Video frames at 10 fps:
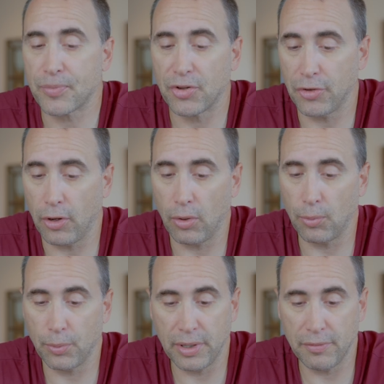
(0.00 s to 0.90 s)

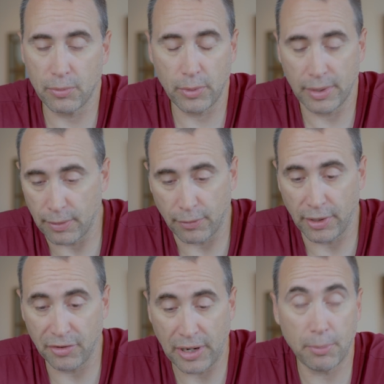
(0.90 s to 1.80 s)
So, even when,
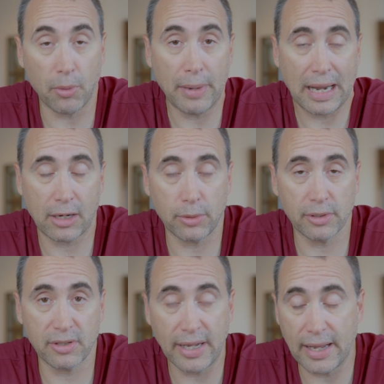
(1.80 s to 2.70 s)
for example, Mac
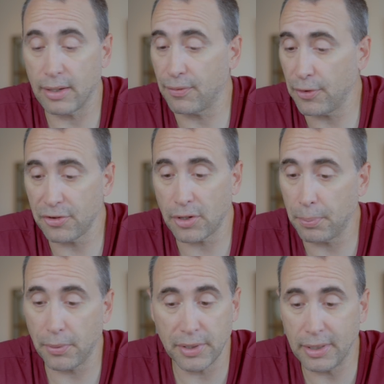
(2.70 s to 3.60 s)
OS 10, the first
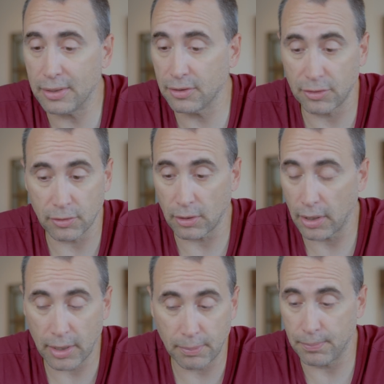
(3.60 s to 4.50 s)
couple of years, there's a
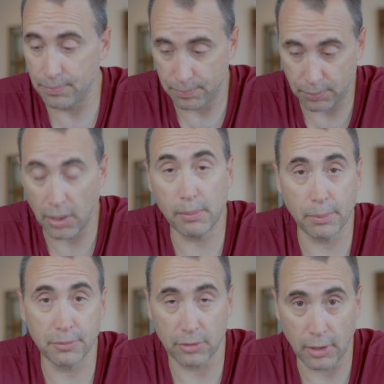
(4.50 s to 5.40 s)
lot of
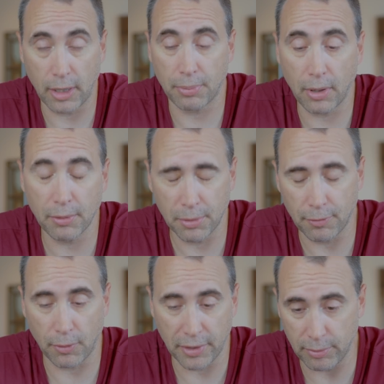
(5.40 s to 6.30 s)
problems, a lot of problems
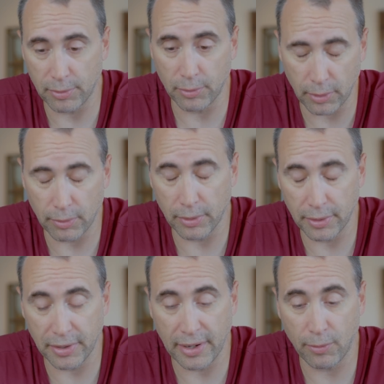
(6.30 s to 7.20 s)
before they were,
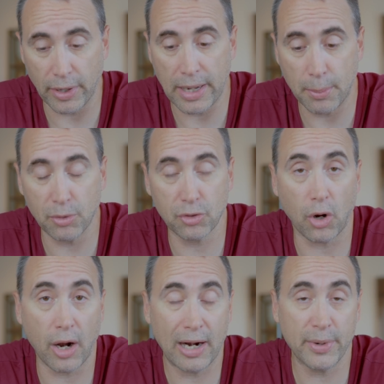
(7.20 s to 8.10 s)
they were able
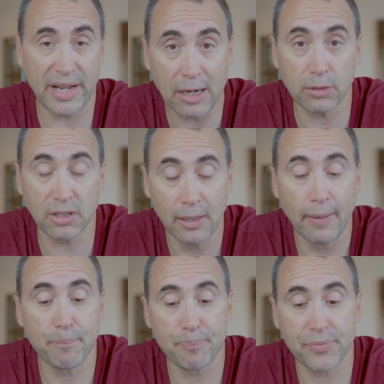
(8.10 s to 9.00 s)
to iron out
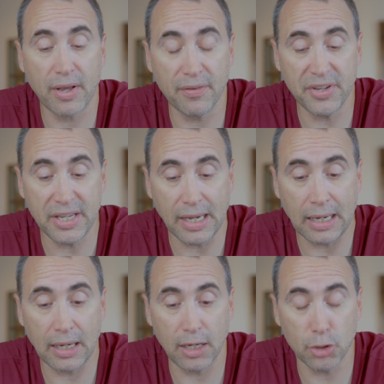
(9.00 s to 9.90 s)
the
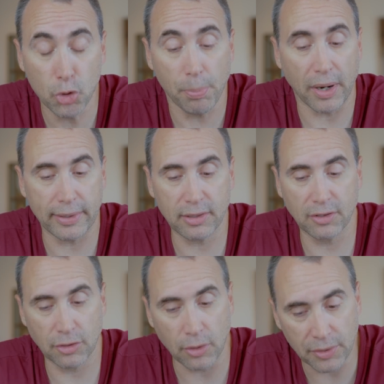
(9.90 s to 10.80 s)
uh, new
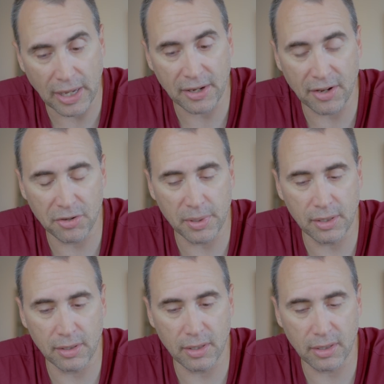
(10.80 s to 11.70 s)
bugs. So, that has to
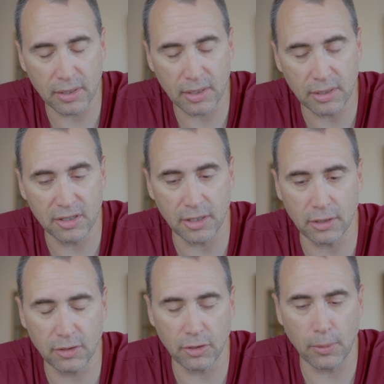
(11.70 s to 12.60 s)
be
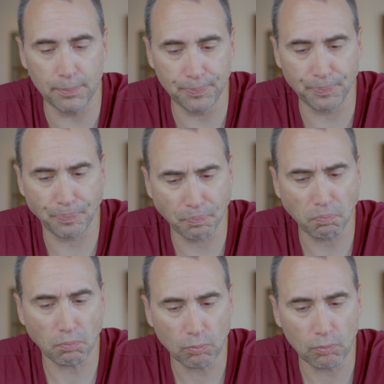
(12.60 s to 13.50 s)
considered. So,
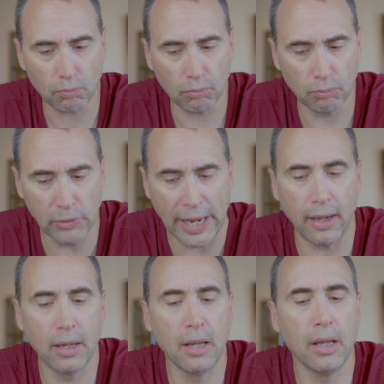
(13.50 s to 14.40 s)
yeah.